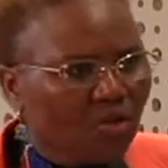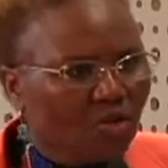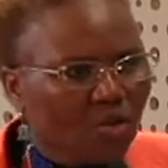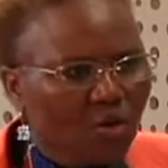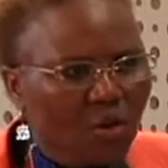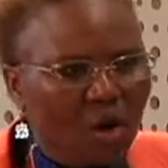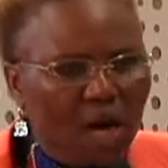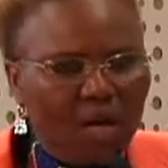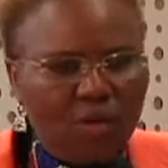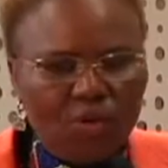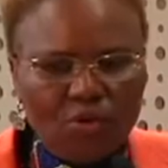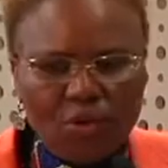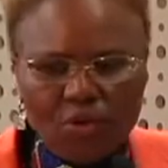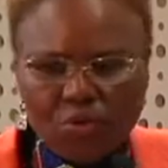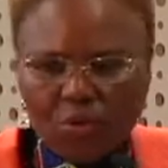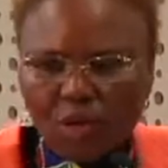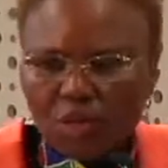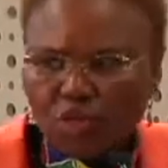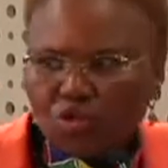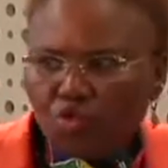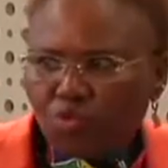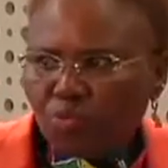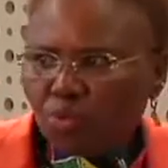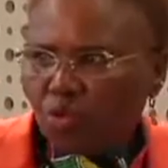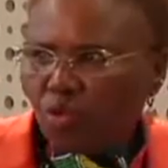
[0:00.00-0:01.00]
no, I don't
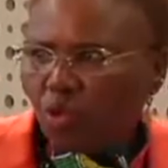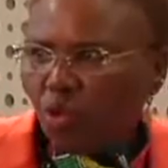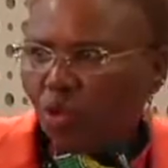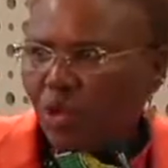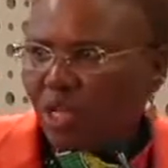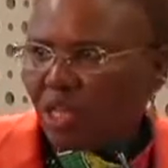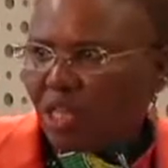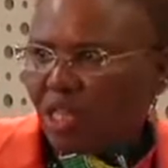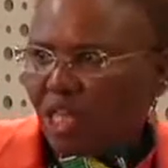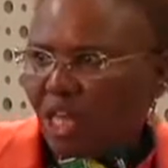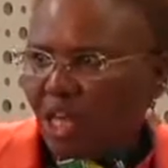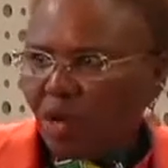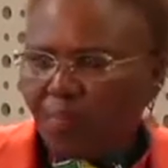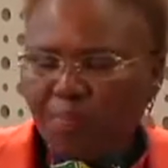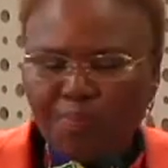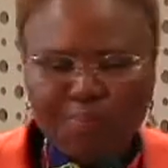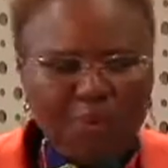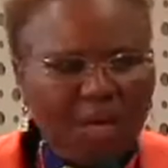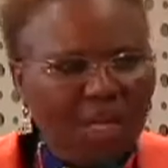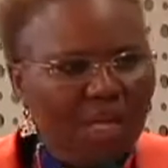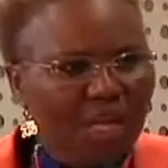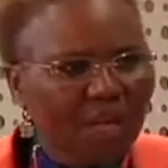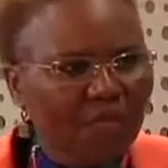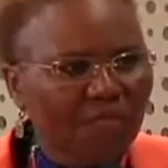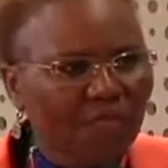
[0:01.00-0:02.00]
want to be going there
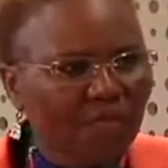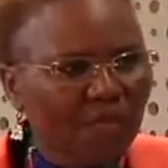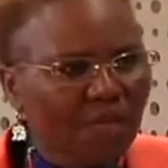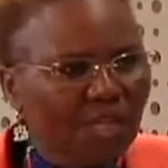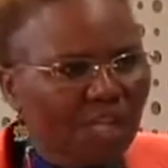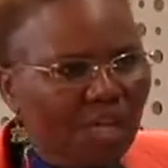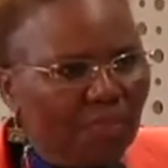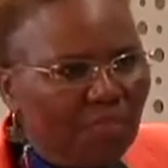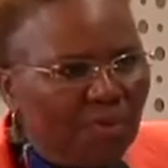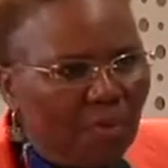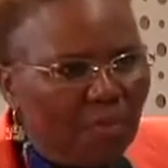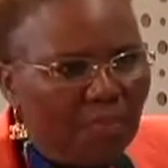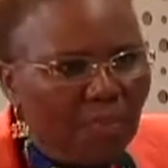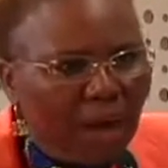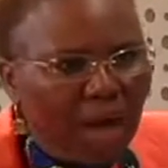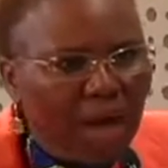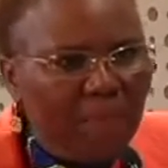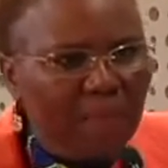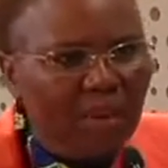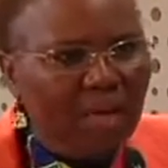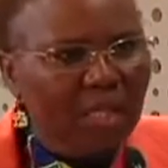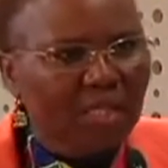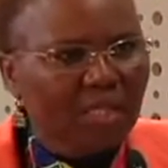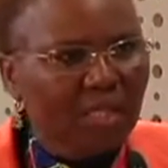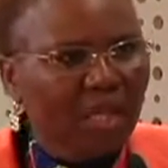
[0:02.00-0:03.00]
back and forth. Let me buy
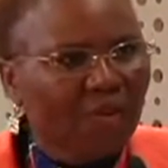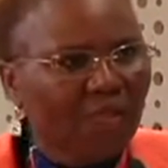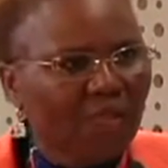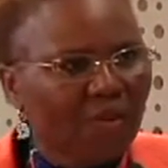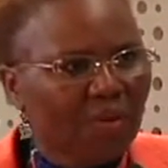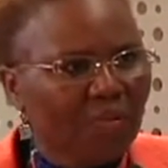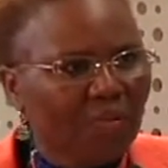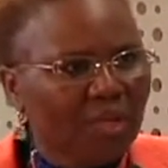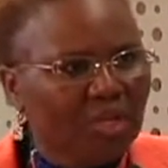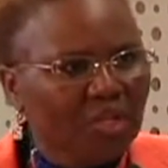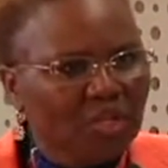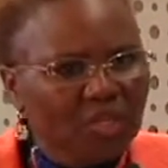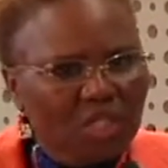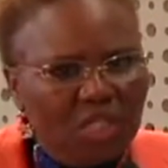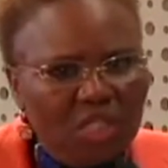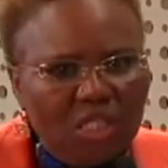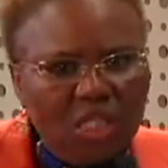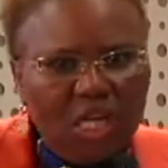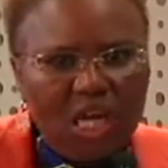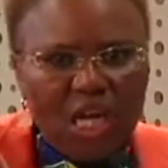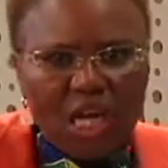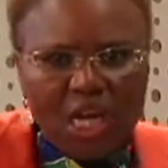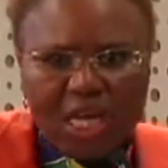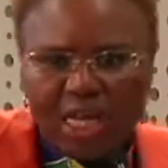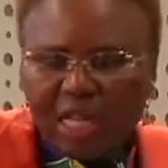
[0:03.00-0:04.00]
myself a machine.
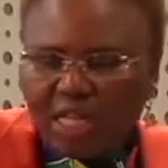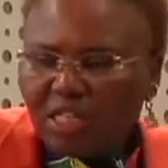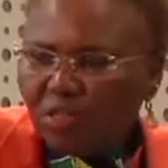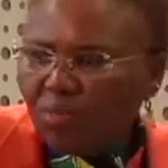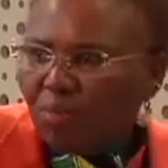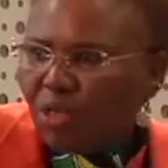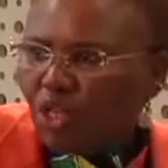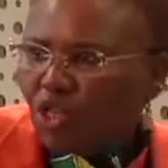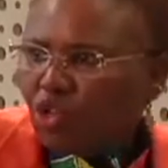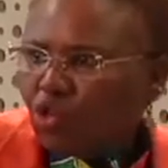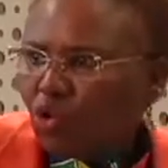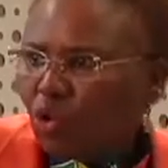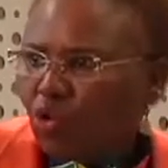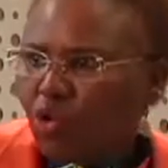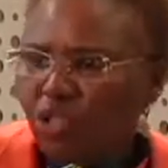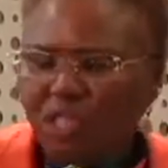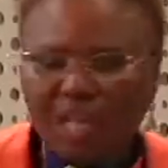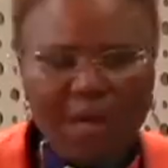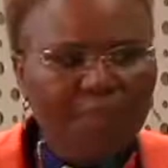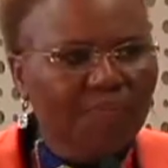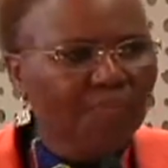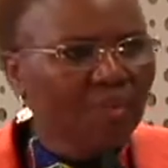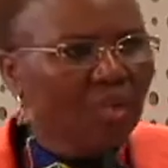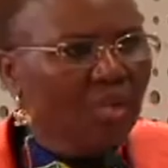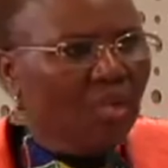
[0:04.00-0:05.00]
Let me sew
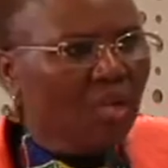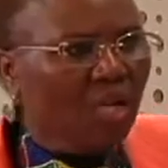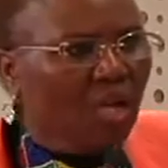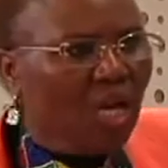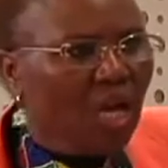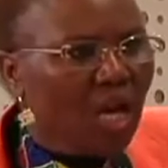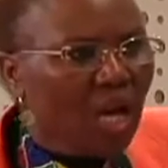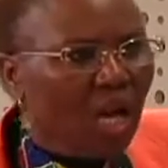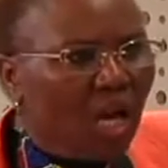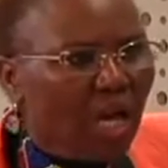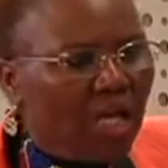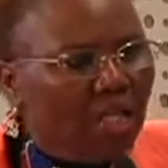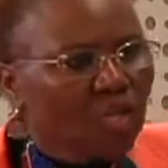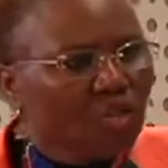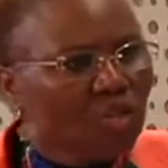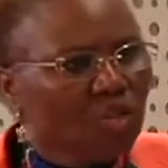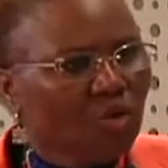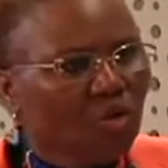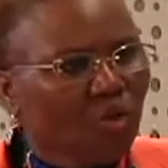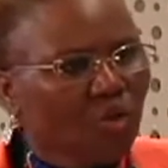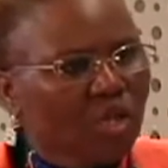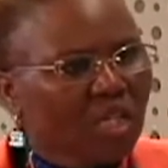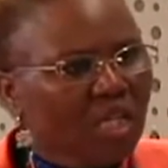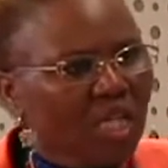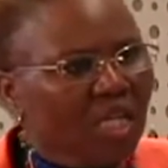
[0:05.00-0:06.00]
something. And she
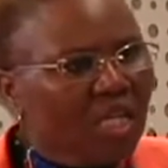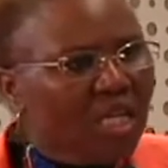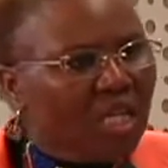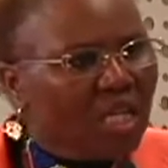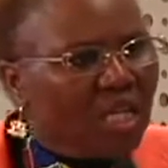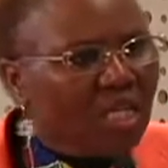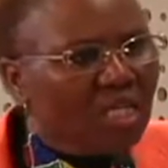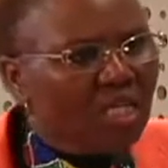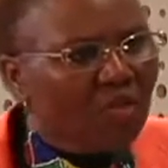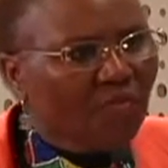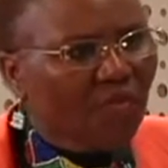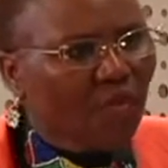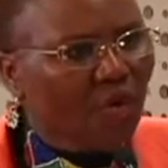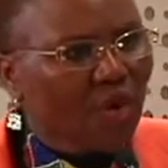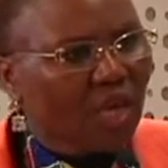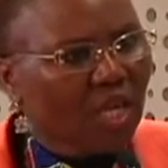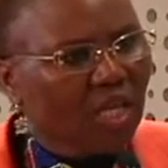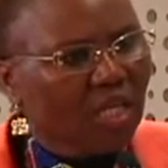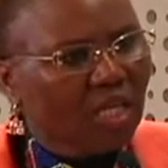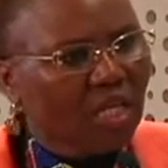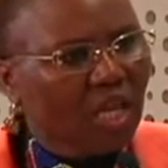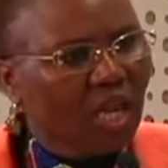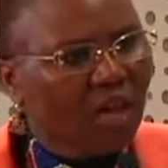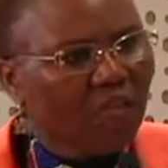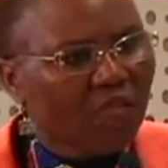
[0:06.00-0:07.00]
got a niche for
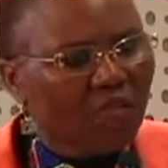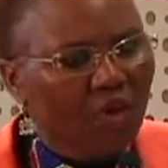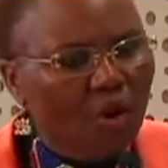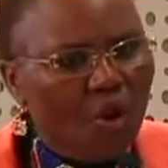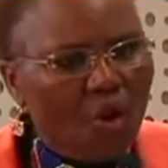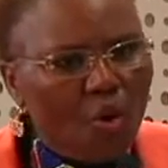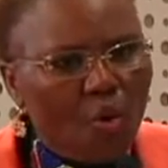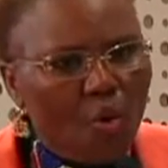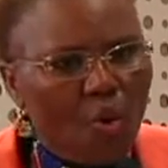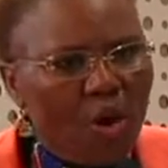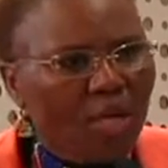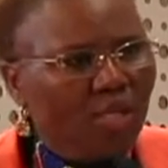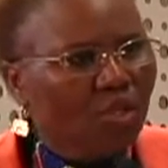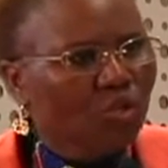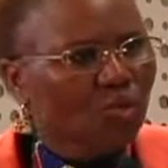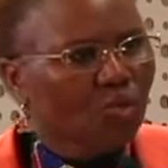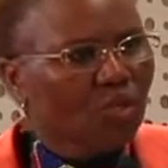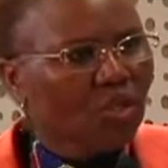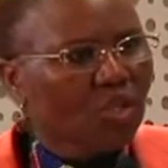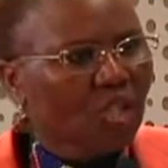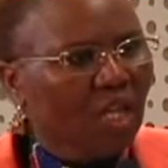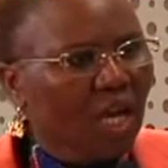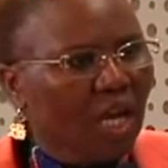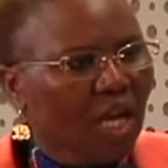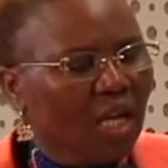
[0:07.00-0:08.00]
herself what to
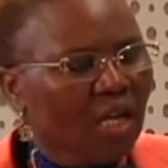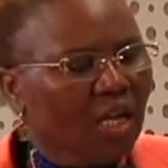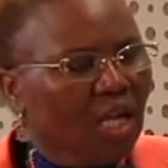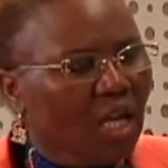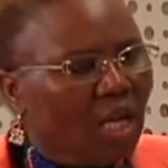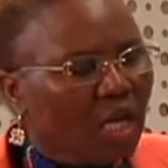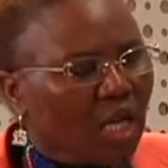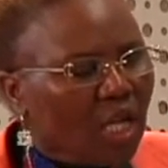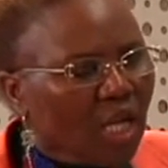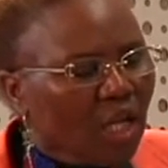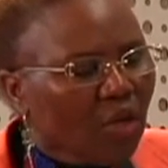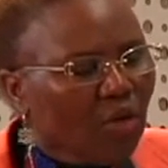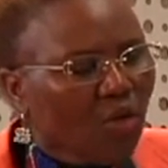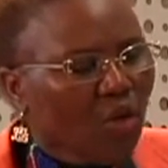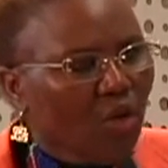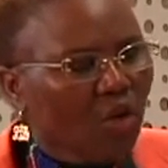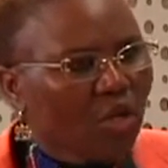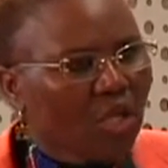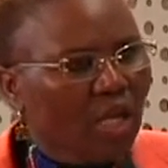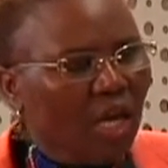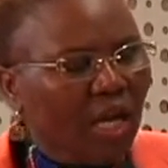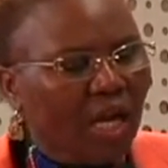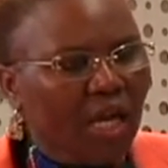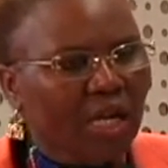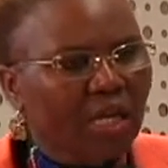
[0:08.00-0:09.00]
sell in
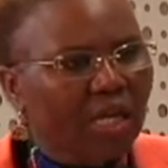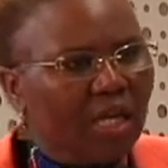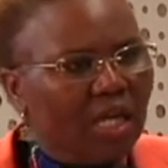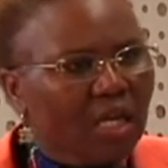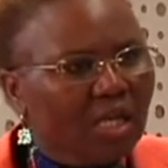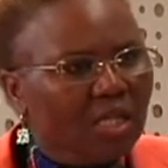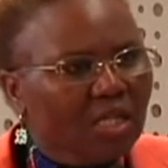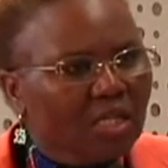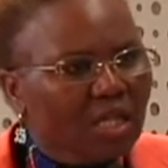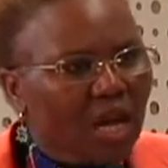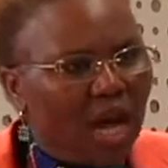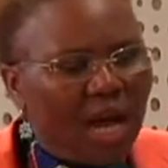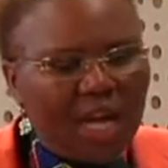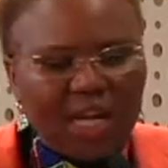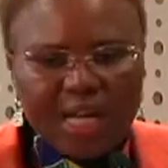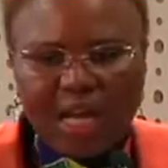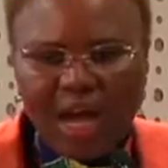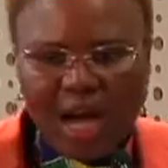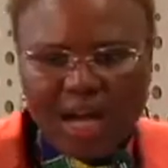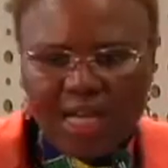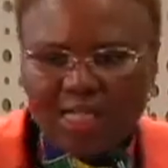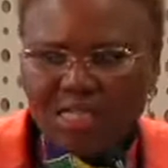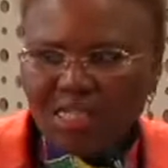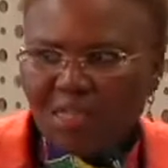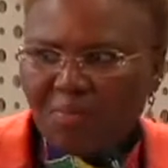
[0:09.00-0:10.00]
order. And I
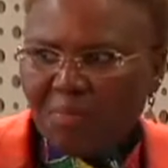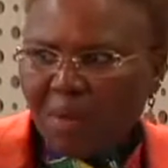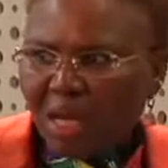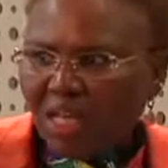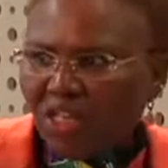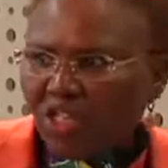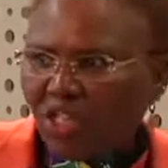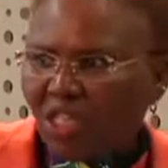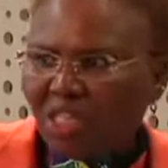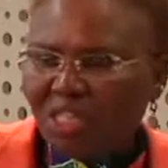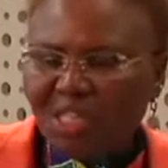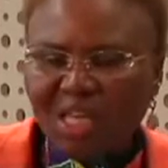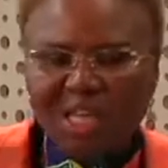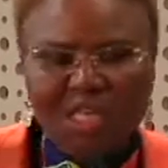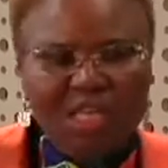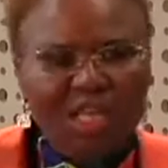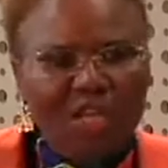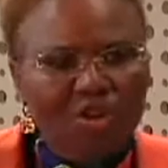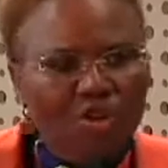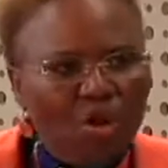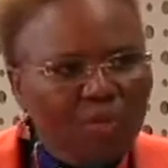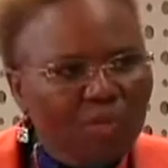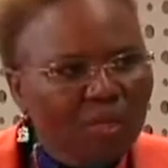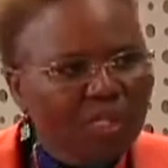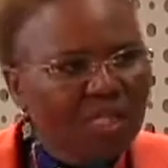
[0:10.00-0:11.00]
can't imagine the
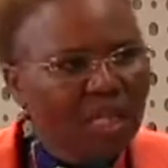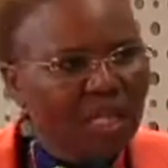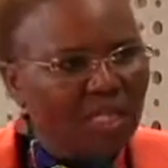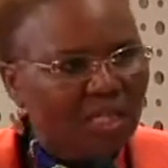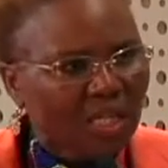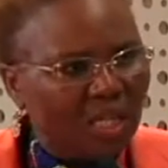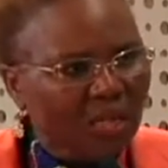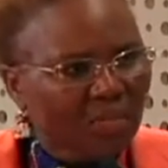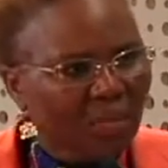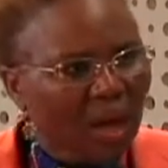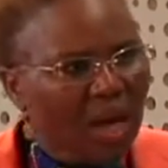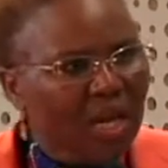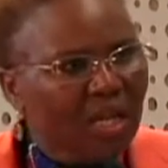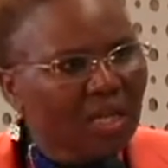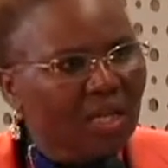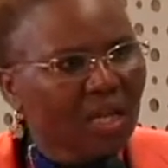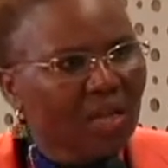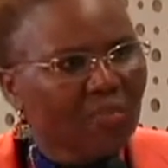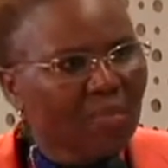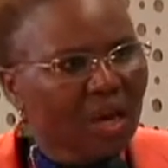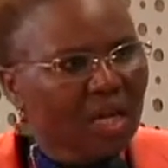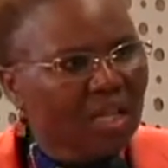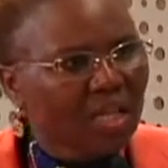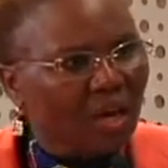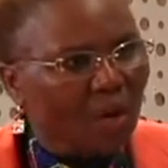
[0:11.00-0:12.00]
kilometers that my
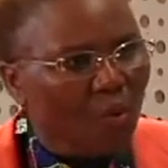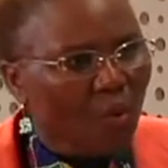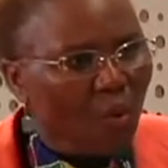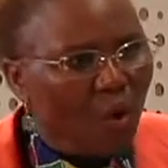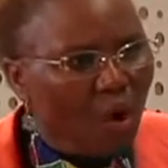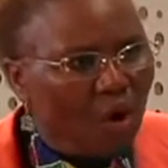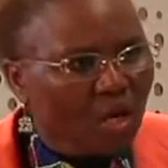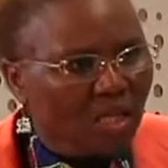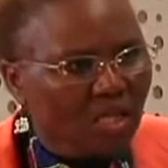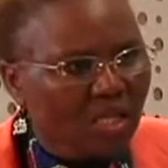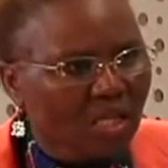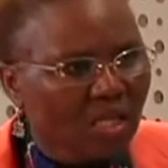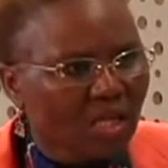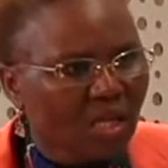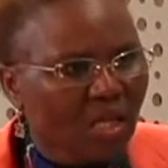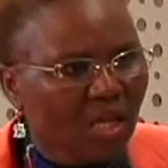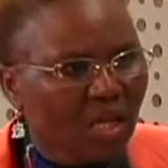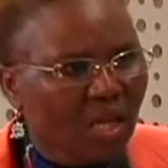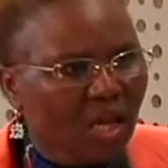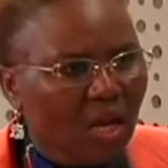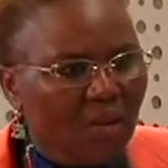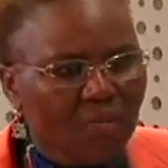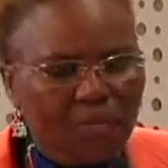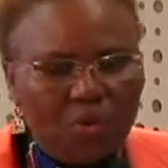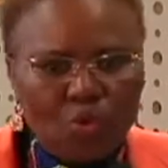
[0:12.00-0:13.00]
grandmother walked,
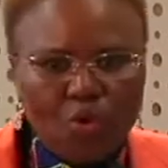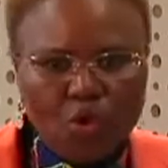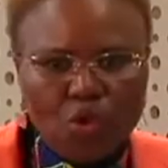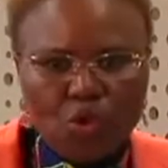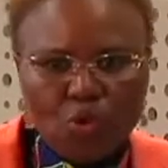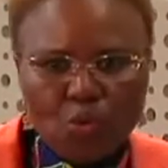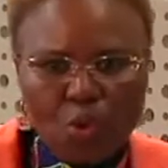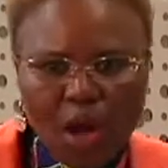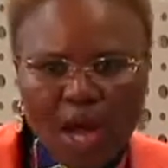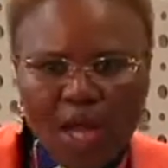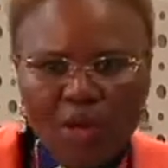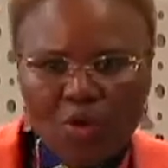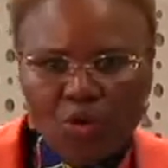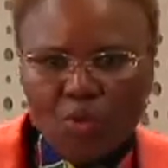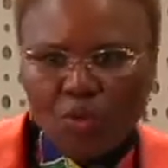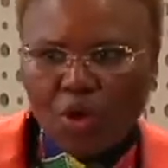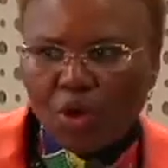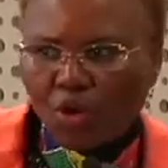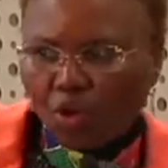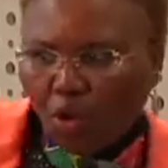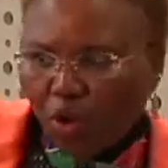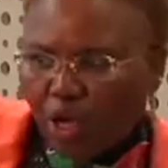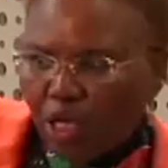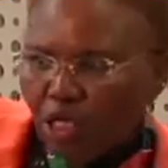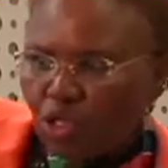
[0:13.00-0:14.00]
because while we
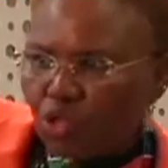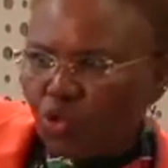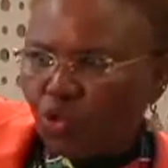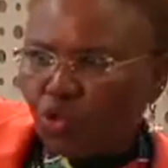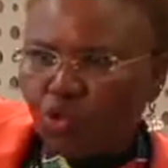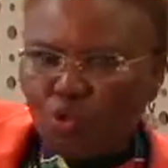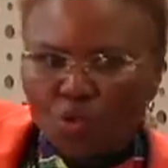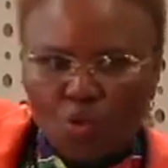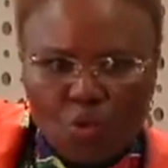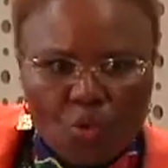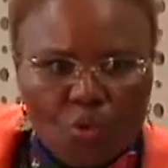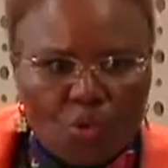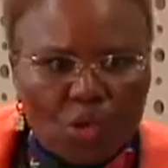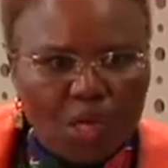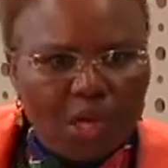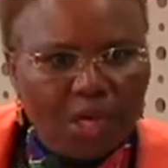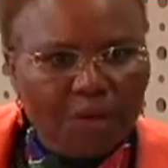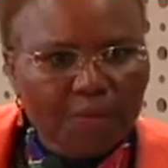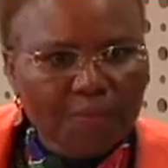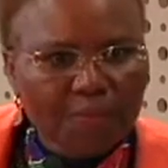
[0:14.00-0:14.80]
were going to school,